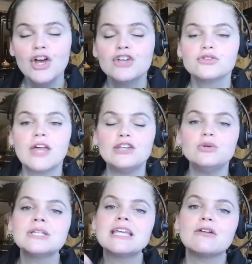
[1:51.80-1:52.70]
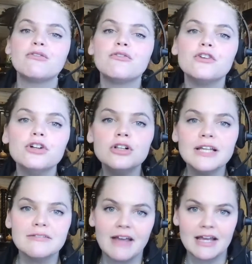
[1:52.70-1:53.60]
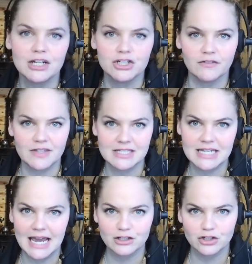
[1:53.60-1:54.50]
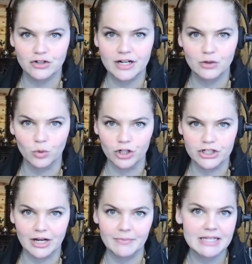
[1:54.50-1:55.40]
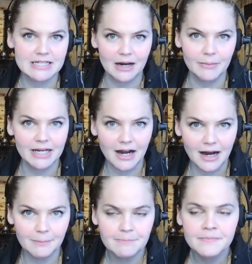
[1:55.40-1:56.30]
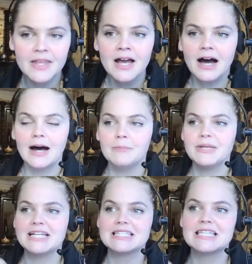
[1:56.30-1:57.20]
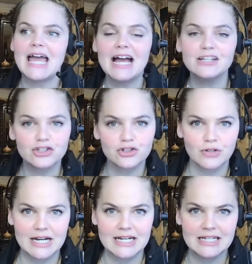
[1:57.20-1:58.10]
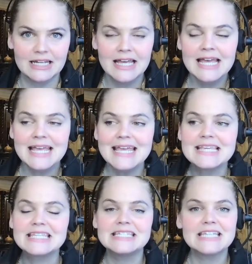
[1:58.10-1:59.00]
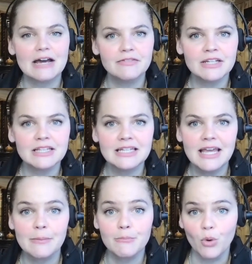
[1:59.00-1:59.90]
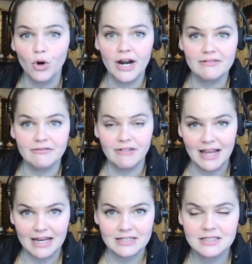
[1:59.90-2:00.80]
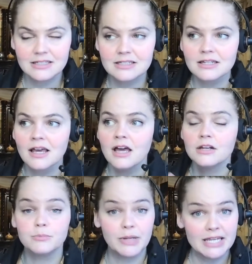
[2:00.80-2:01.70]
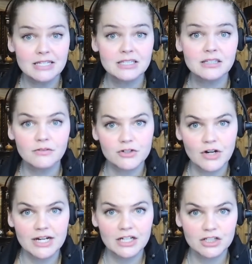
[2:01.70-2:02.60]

so that you can take full advantage of this task training workshop that's coming up. Because task training is definitely a more advanced piece of training a